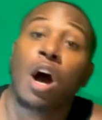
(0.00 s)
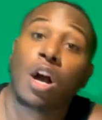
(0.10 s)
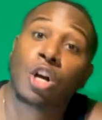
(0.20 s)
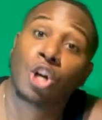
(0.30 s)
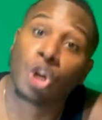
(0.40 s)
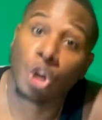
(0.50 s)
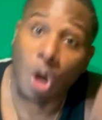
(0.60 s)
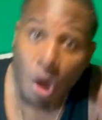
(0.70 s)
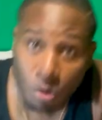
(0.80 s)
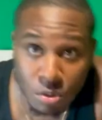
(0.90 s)

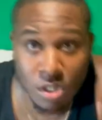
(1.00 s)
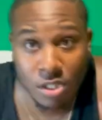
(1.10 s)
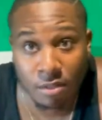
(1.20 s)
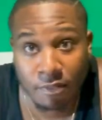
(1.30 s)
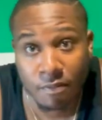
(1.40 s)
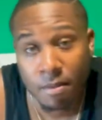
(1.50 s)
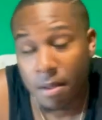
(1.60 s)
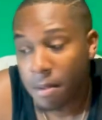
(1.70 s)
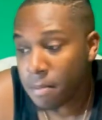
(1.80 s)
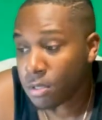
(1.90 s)
closest
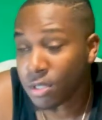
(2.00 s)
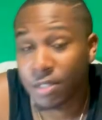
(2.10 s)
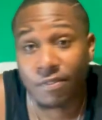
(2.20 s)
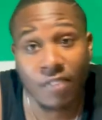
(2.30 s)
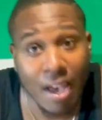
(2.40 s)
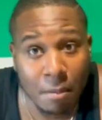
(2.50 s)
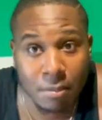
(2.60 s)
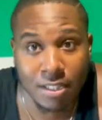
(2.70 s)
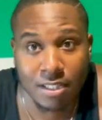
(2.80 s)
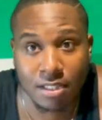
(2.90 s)
to his
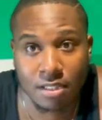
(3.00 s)
family.